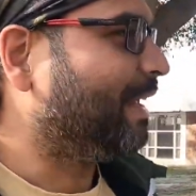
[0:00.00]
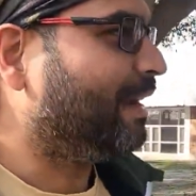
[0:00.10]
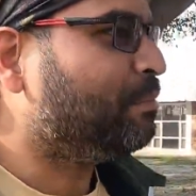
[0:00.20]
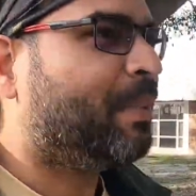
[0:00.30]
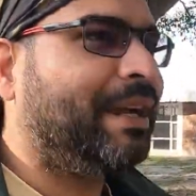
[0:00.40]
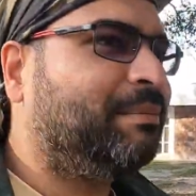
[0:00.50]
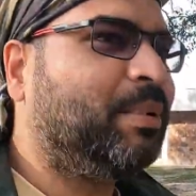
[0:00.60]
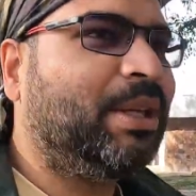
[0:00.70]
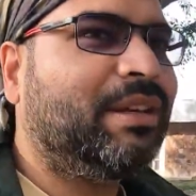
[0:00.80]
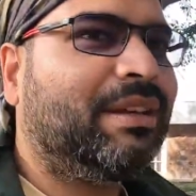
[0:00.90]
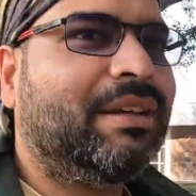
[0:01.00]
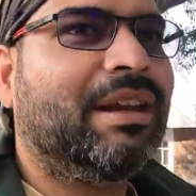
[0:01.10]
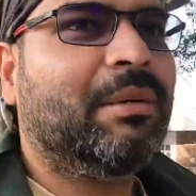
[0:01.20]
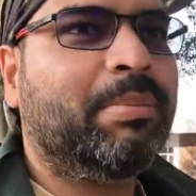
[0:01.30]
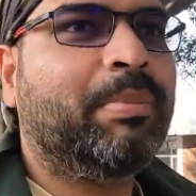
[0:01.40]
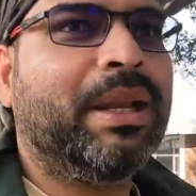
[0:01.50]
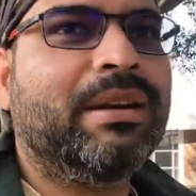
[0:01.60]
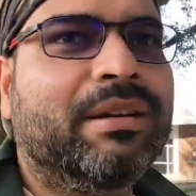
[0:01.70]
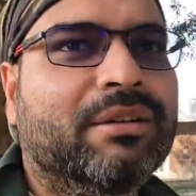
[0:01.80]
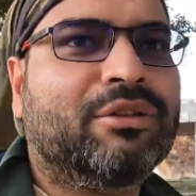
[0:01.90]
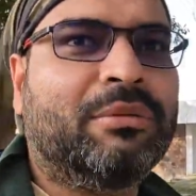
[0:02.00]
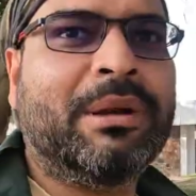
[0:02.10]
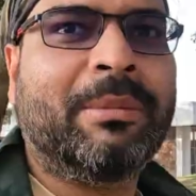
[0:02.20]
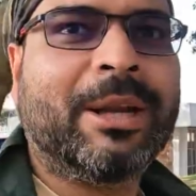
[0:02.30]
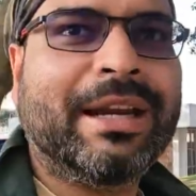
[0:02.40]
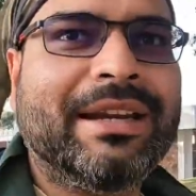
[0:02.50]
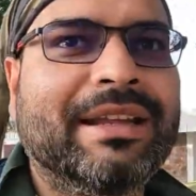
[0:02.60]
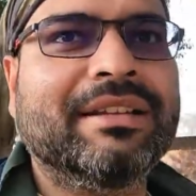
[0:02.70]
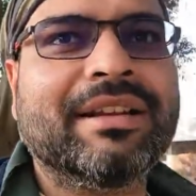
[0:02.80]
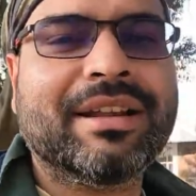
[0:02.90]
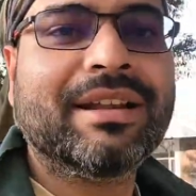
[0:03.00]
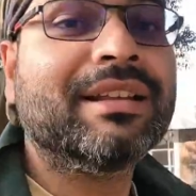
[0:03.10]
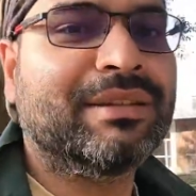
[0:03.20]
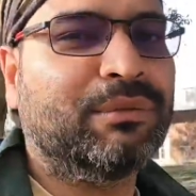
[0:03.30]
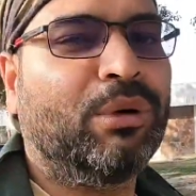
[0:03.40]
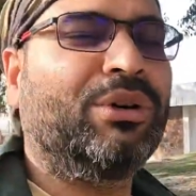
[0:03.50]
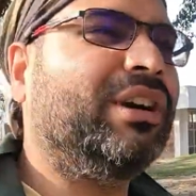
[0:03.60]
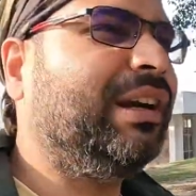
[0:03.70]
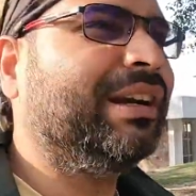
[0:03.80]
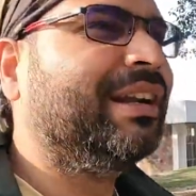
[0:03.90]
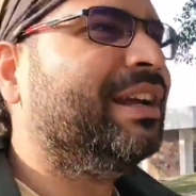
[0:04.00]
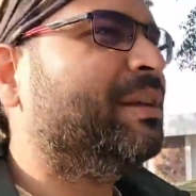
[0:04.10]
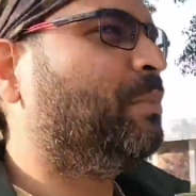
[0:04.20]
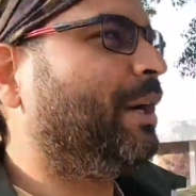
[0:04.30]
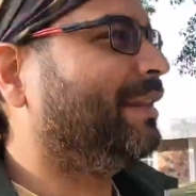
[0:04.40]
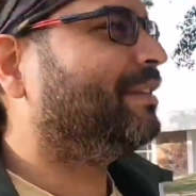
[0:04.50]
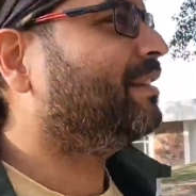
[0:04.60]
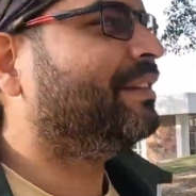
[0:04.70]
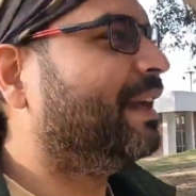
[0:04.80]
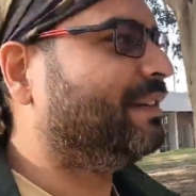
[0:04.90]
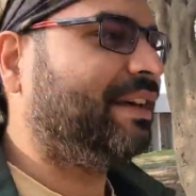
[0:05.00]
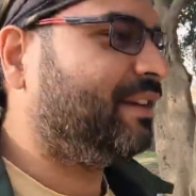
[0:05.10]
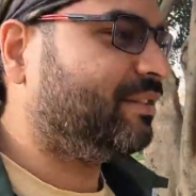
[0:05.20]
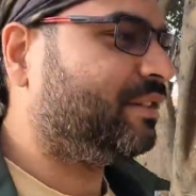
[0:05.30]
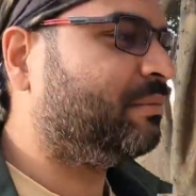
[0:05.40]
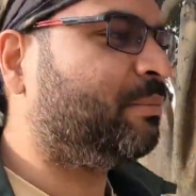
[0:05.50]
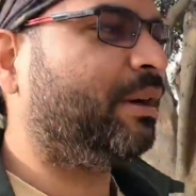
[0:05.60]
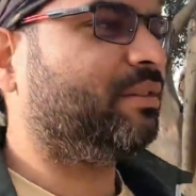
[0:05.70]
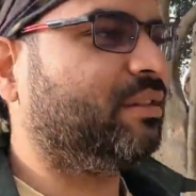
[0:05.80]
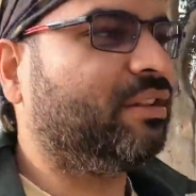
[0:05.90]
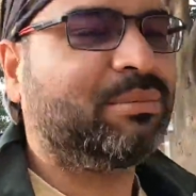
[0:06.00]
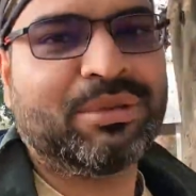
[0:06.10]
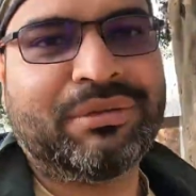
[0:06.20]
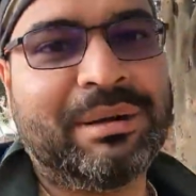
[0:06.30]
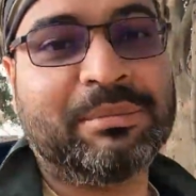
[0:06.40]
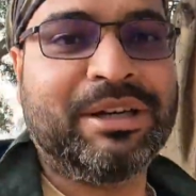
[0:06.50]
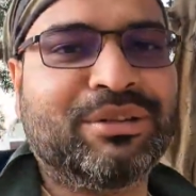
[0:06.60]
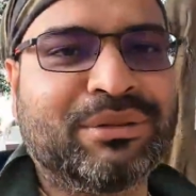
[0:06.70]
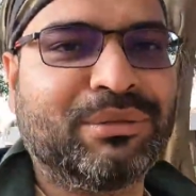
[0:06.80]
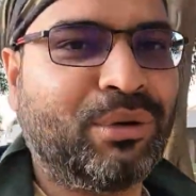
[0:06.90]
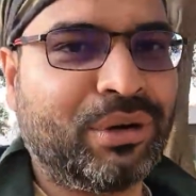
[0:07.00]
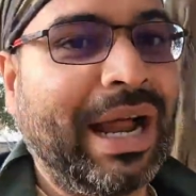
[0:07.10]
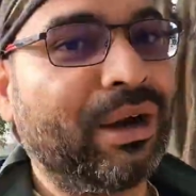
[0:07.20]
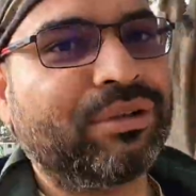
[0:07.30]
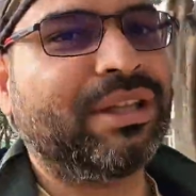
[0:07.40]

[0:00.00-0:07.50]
there might be a pillar commemorating the war, but other than that there isn't much in terms of remnants of the war out